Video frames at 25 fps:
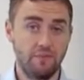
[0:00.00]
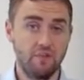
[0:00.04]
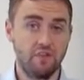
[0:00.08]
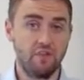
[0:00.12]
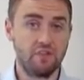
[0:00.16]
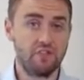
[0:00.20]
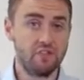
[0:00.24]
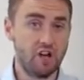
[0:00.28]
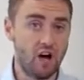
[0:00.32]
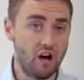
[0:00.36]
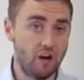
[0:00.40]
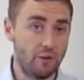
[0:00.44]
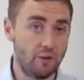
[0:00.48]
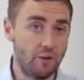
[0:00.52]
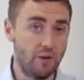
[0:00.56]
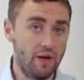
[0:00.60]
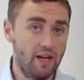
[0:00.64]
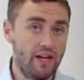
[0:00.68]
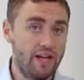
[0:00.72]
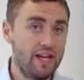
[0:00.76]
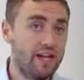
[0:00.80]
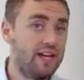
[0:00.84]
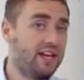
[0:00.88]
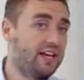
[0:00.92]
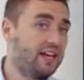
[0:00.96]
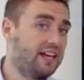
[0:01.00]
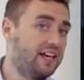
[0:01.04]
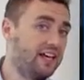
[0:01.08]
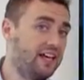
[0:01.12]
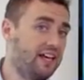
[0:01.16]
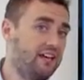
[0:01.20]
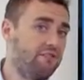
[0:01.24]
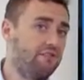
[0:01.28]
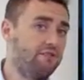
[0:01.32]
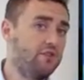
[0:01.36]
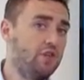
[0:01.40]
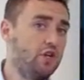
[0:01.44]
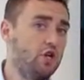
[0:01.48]
So,
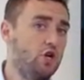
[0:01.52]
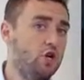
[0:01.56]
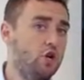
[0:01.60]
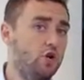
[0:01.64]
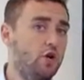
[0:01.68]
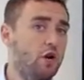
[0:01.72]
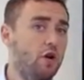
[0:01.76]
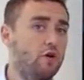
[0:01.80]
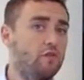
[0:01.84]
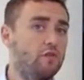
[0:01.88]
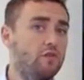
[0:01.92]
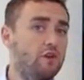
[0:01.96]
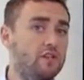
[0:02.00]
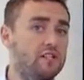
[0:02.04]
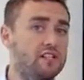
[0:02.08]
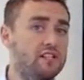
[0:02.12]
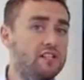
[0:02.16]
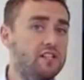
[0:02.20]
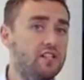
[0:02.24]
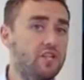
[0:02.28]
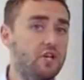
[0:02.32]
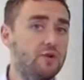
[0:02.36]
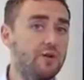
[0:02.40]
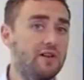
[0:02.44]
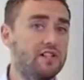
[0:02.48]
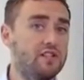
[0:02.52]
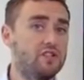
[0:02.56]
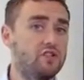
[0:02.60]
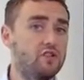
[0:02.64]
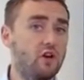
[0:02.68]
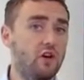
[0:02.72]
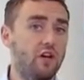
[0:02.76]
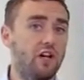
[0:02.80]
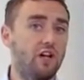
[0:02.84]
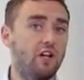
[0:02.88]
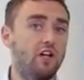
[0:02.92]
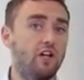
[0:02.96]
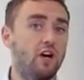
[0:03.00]
if the euro versus the US
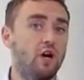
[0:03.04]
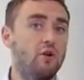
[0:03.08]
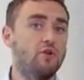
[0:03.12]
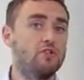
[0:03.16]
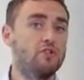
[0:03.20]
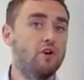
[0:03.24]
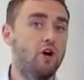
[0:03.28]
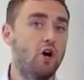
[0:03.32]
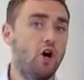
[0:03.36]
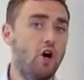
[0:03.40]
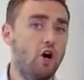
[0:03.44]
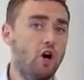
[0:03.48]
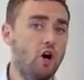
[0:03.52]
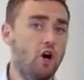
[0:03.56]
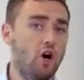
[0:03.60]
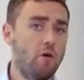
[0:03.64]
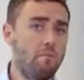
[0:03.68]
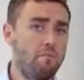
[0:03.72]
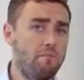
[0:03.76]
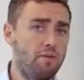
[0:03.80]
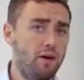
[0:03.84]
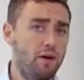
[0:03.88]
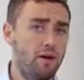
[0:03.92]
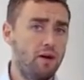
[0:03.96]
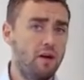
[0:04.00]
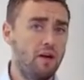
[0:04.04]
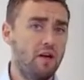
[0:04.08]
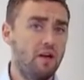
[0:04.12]
dollar goes up,